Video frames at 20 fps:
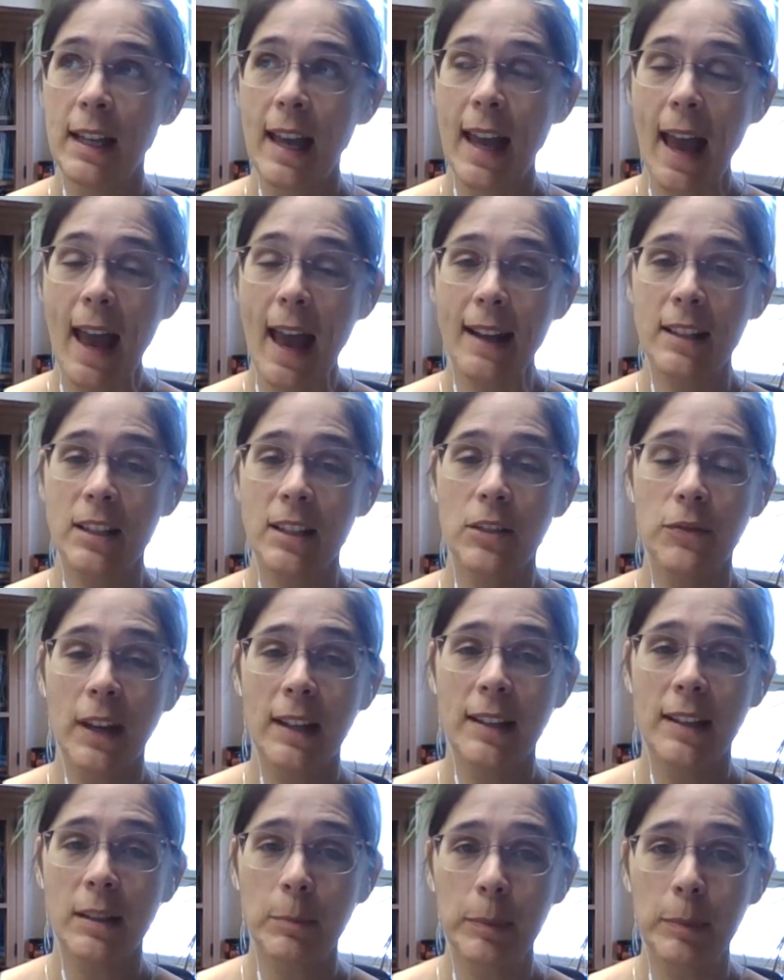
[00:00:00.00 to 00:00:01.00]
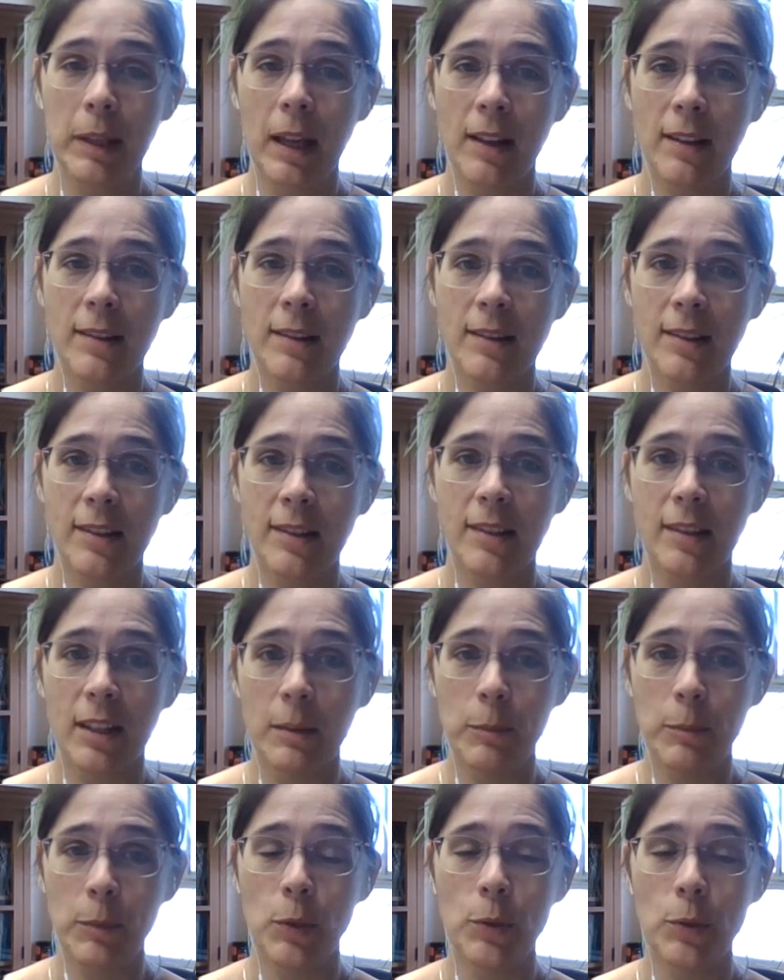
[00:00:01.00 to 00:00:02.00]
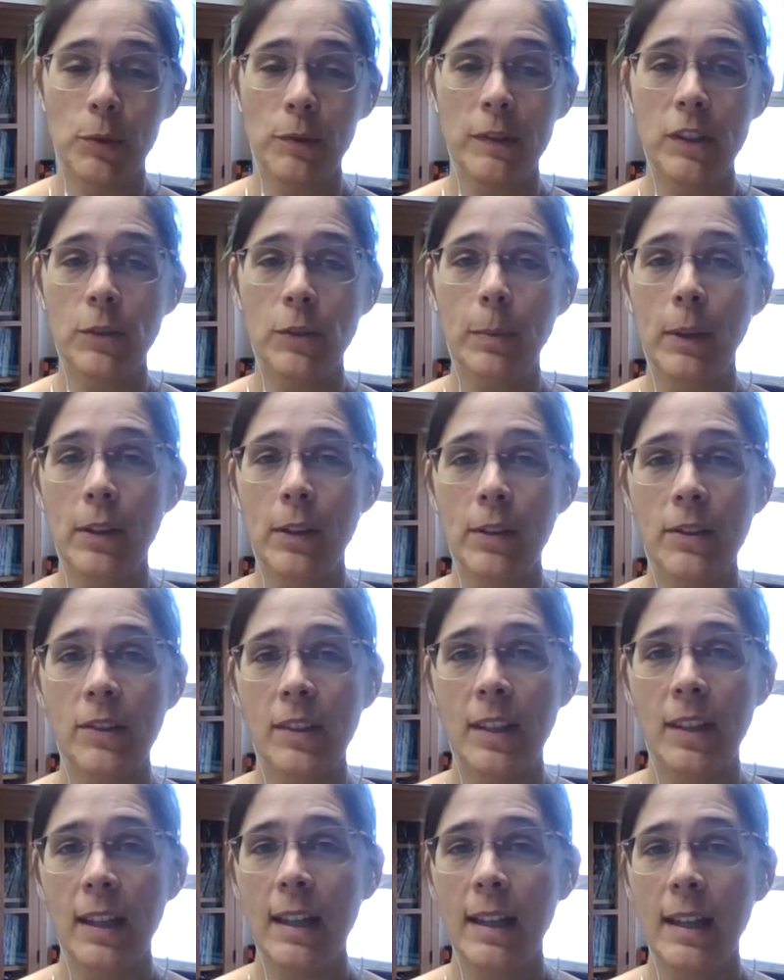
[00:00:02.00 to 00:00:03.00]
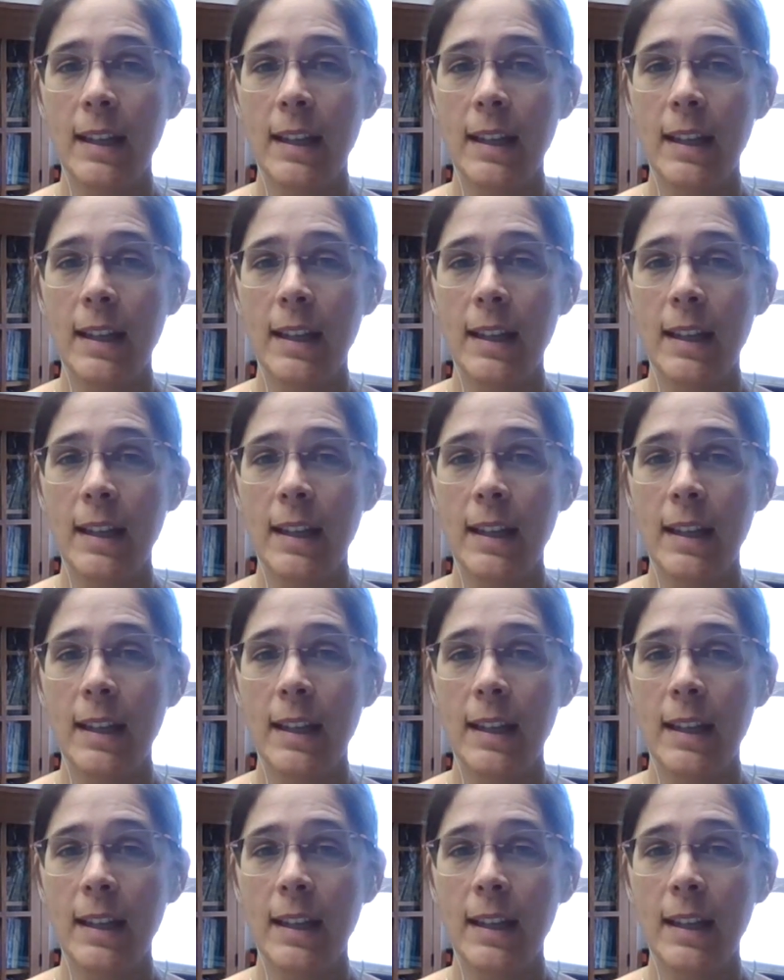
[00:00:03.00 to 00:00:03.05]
activate the plant's immune response,